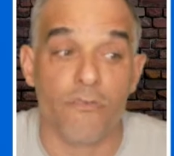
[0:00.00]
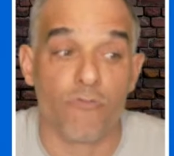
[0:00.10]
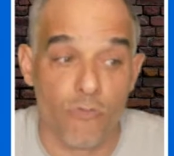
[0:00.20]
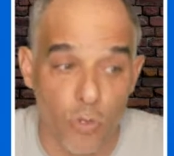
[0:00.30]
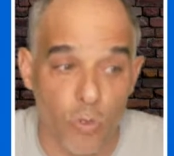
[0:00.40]

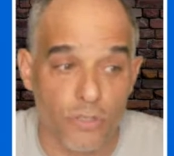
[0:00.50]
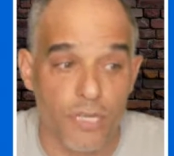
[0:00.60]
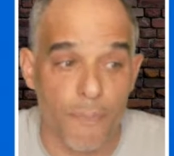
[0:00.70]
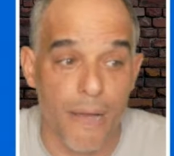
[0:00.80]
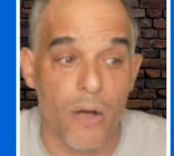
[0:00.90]
rules
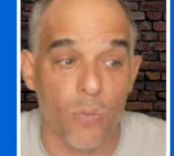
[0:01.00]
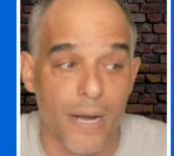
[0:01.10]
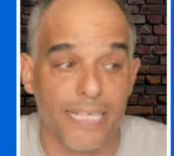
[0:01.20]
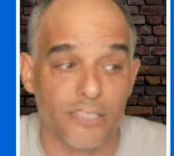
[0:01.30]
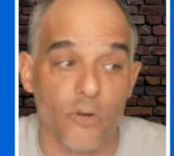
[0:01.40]
about when
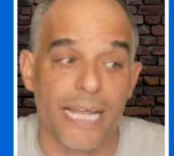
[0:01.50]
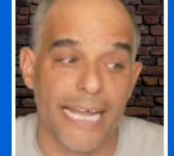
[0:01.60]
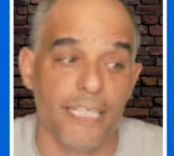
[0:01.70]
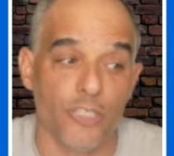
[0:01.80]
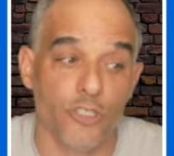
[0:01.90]
it's okay to
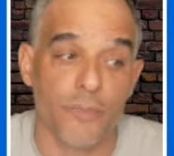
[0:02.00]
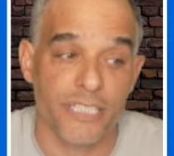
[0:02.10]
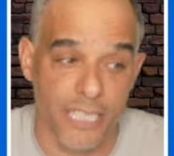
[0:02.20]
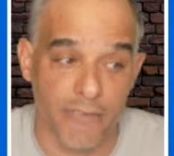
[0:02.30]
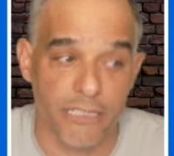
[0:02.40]
use
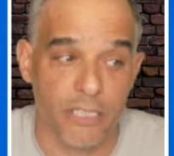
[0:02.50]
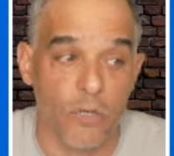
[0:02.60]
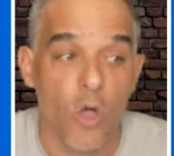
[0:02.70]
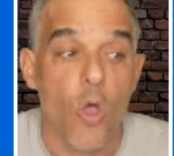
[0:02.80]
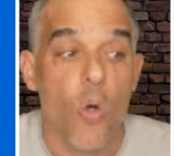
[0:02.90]
material
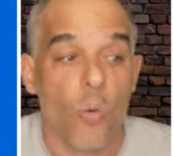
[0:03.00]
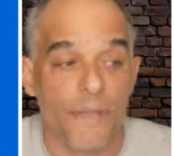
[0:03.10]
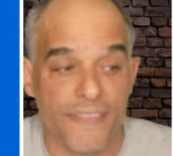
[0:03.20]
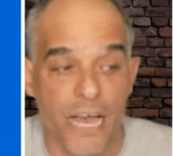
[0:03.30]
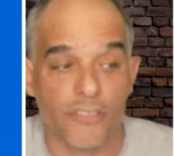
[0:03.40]

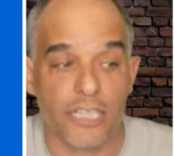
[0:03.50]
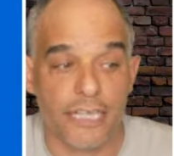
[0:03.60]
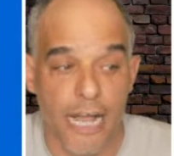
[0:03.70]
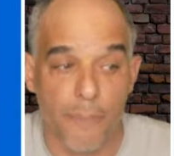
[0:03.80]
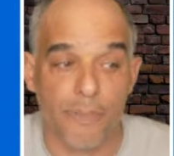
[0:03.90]
without the
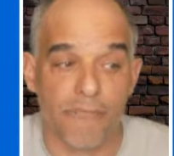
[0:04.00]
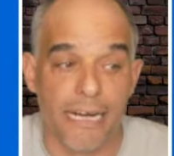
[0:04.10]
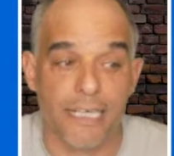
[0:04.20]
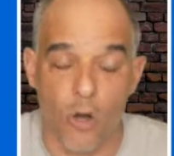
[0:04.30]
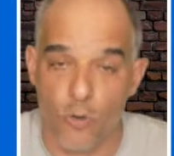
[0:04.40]

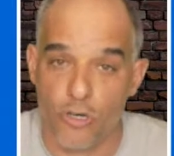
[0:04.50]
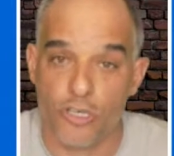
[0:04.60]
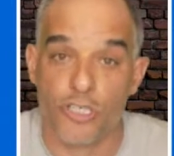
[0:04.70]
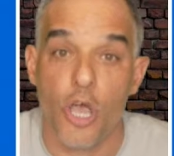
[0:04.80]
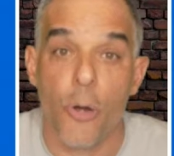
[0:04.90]
copyright
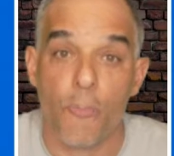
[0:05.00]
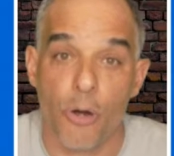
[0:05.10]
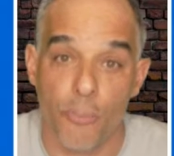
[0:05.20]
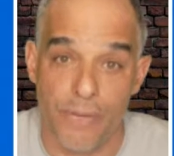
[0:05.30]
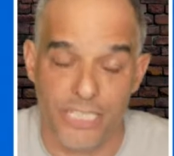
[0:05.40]
owner's
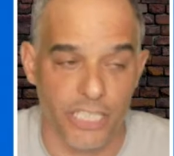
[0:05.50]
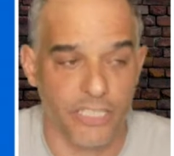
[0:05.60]
permission.